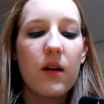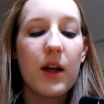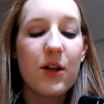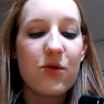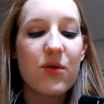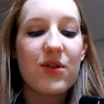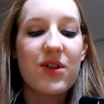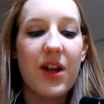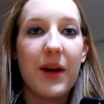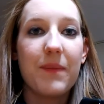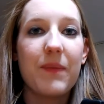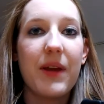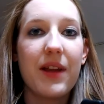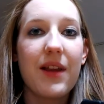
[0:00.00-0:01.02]

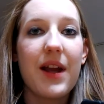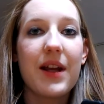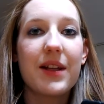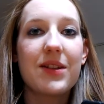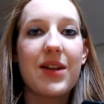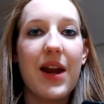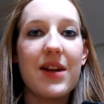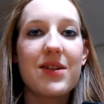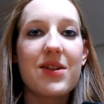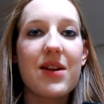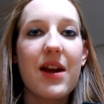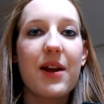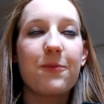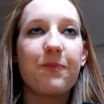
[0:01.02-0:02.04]
Interesting. It like tastes
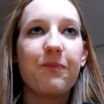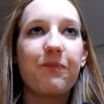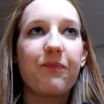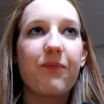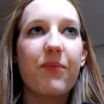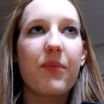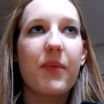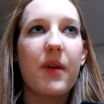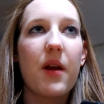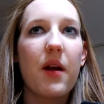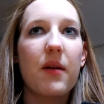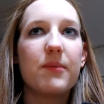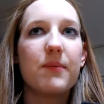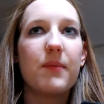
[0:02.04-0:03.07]
like
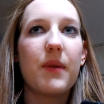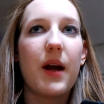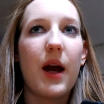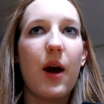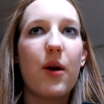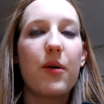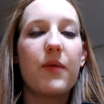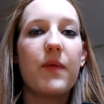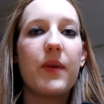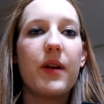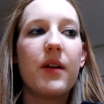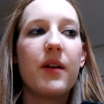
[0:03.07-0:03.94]
how